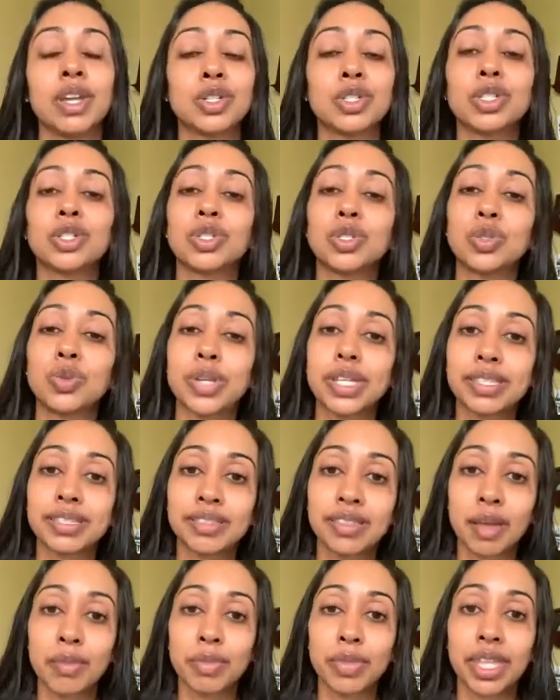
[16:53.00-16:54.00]
just doing
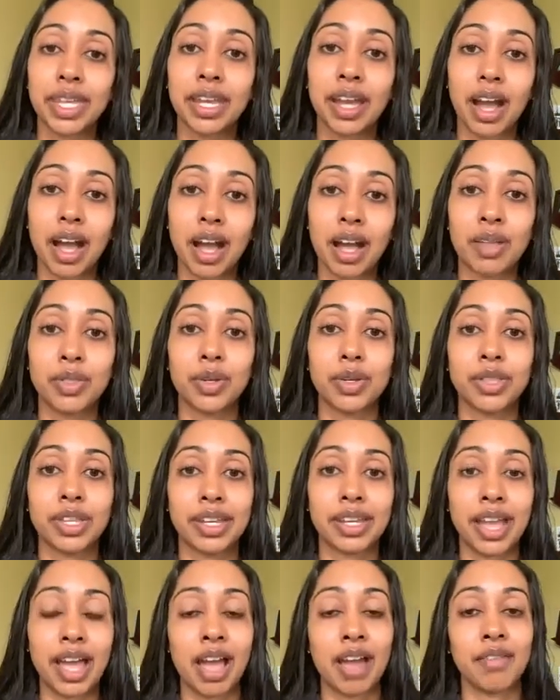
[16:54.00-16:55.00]
something other than
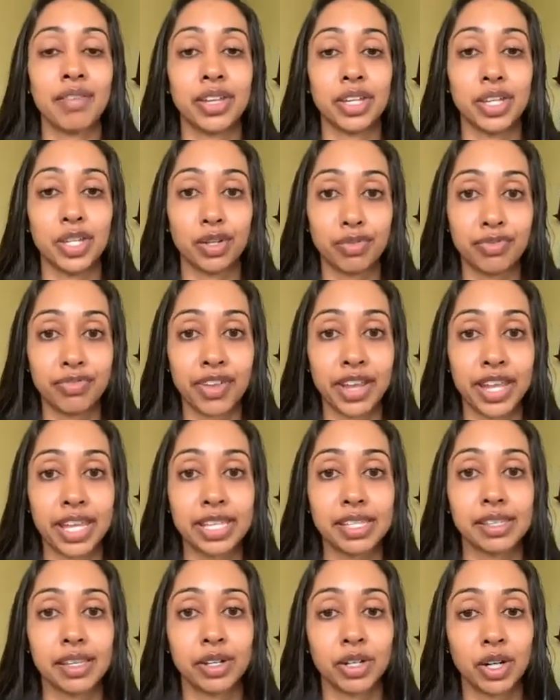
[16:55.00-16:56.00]
having your
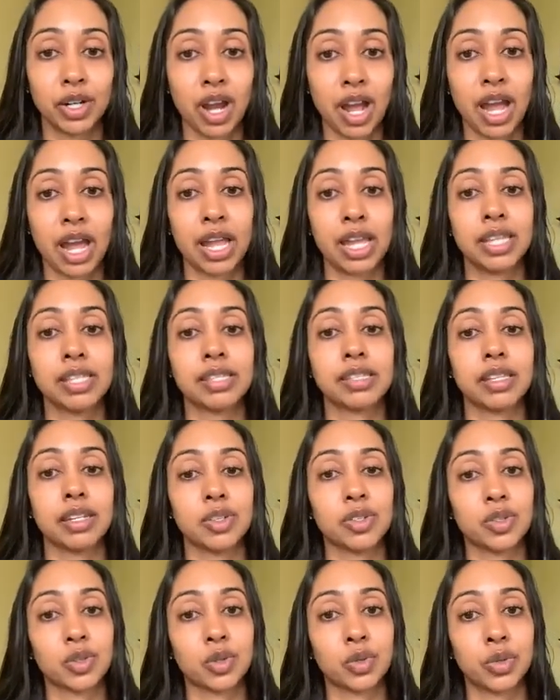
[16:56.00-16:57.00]
face and your eyes in a
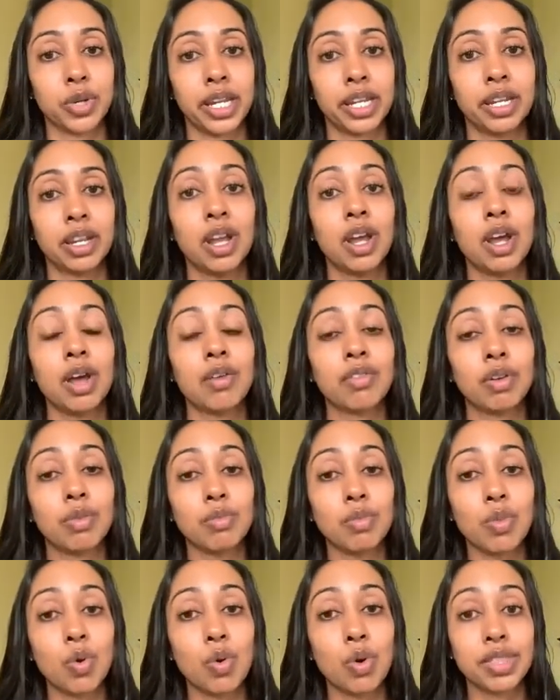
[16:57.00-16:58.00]
screen for
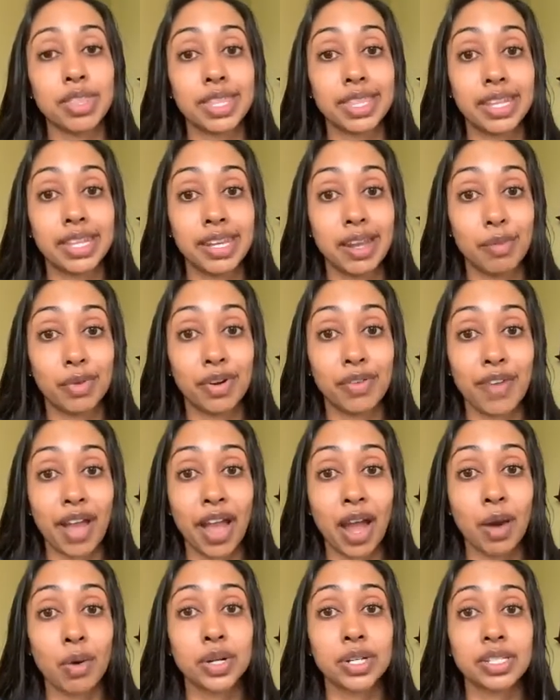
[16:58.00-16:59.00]
more than the number of
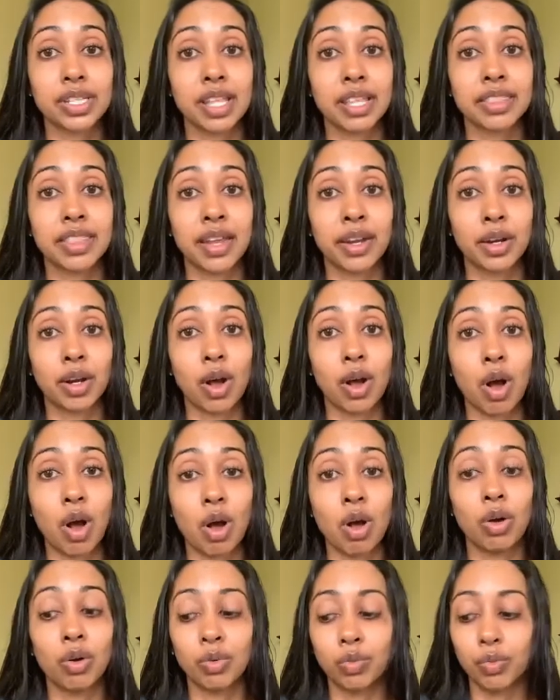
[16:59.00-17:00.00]
hours that they are
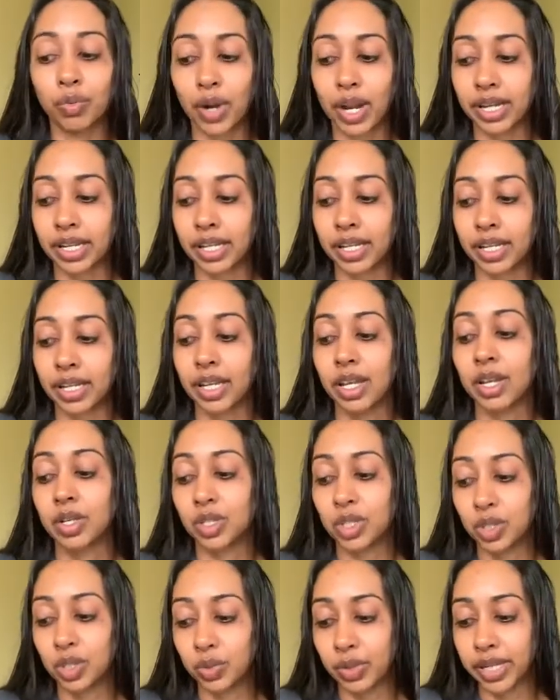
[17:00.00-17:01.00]
already
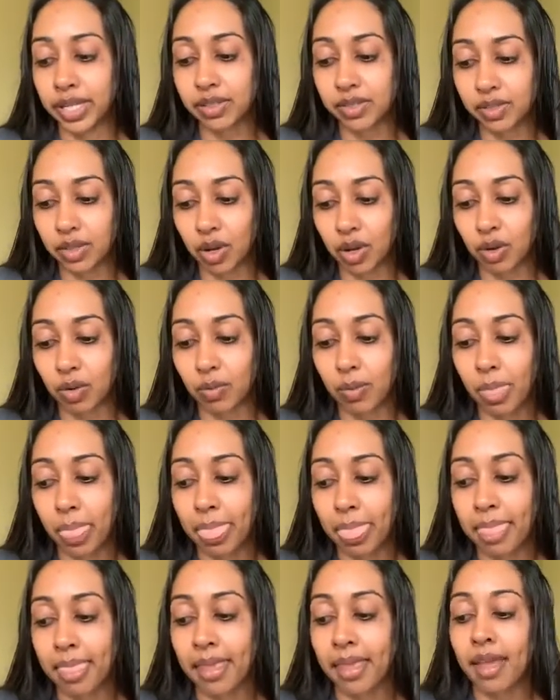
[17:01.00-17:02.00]
doing so.
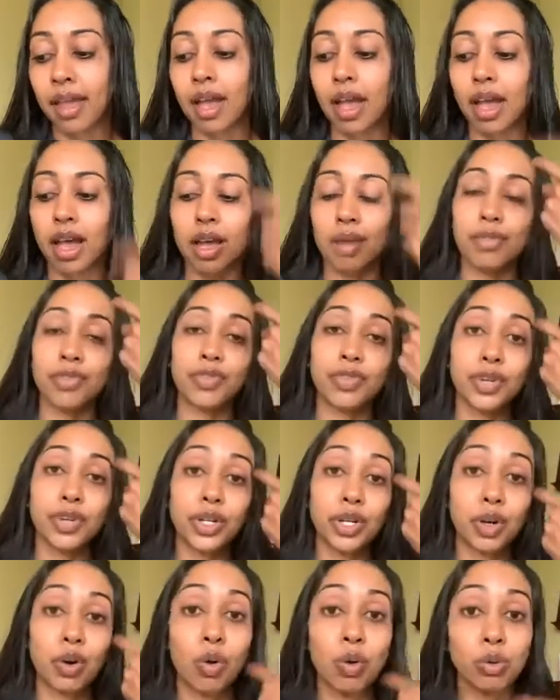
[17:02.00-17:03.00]
For
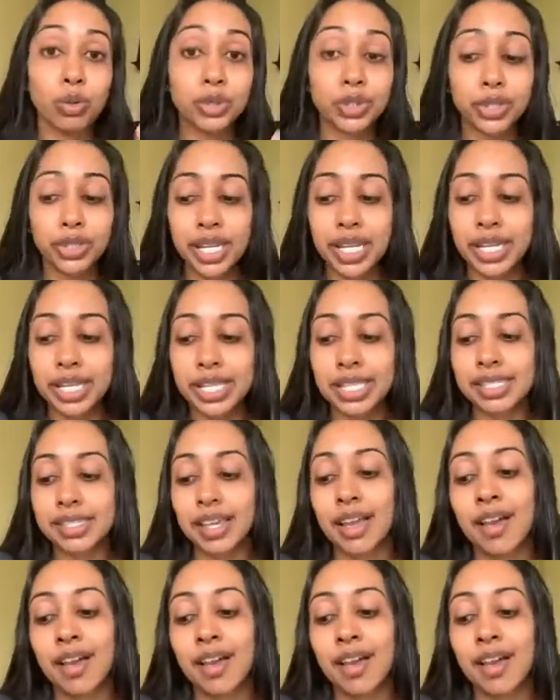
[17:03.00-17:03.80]
your older kids,